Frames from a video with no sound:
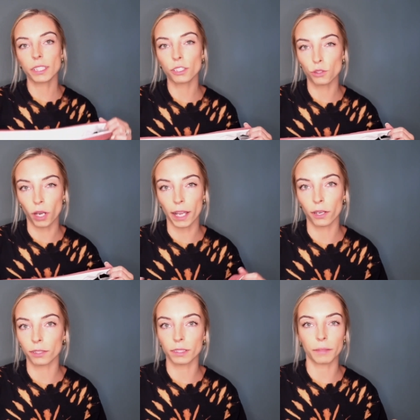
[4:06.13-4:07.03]
in the try
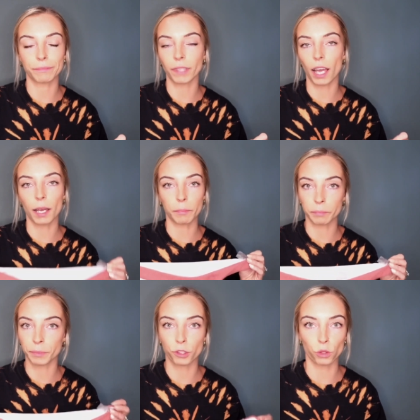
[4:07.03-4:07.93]
on I'm
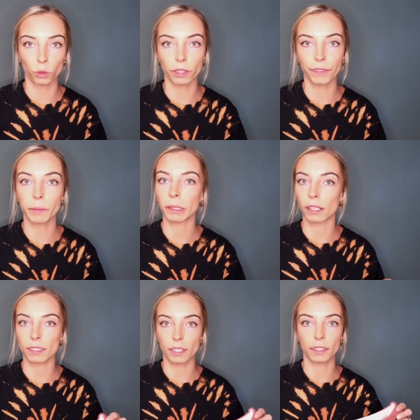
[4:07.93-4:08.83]
sure of it
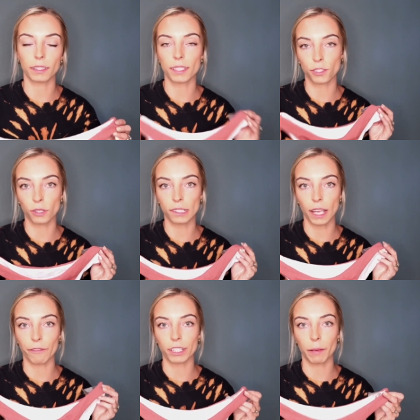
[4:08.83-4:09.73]
because these do this
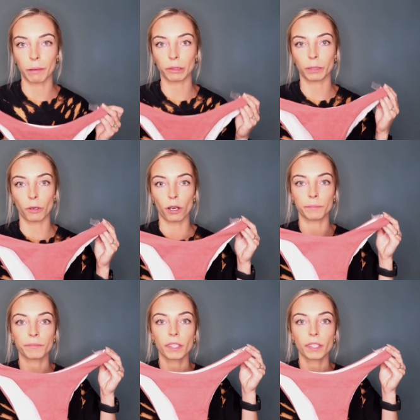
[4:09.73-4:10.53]
every time I put them on